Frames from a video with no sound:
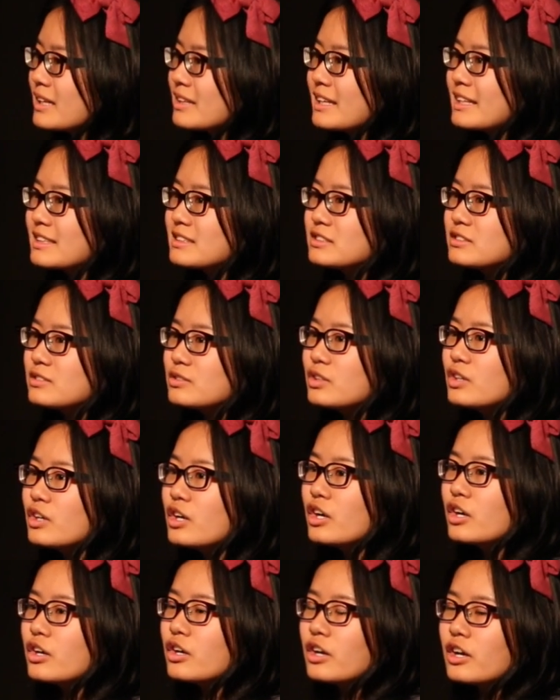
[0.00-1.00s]
unless you're
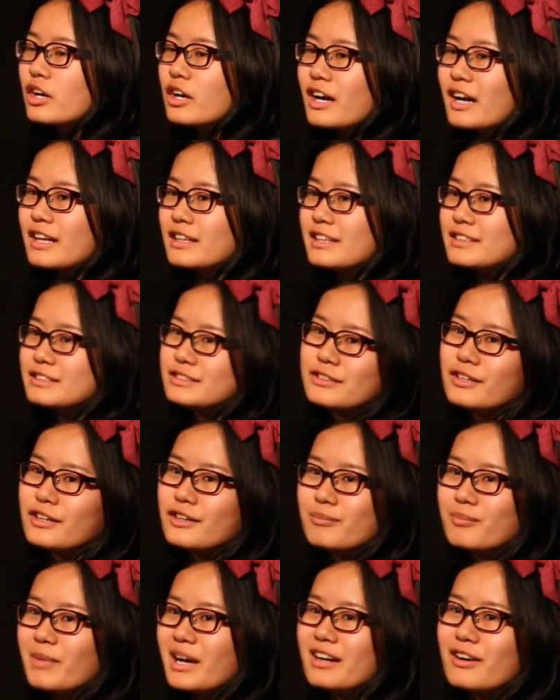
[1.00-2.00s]

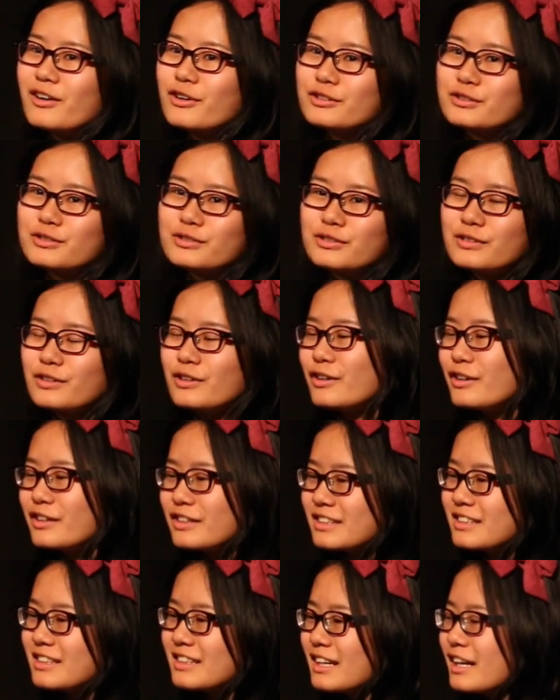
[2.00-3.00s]
a Mark Auto
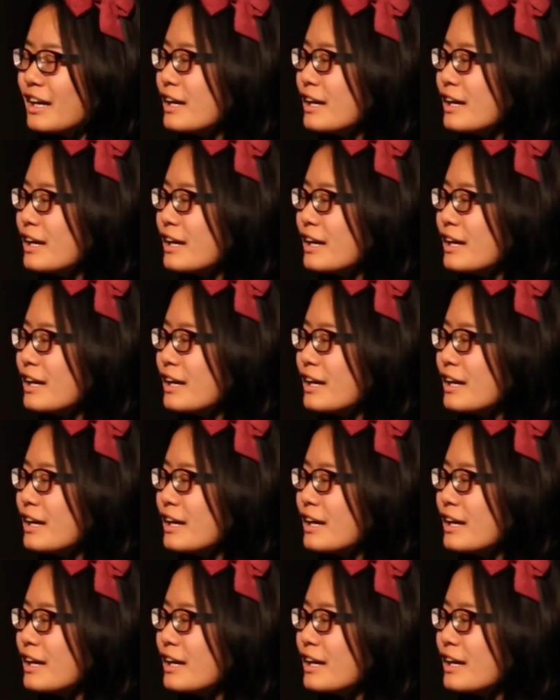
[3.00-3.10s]
or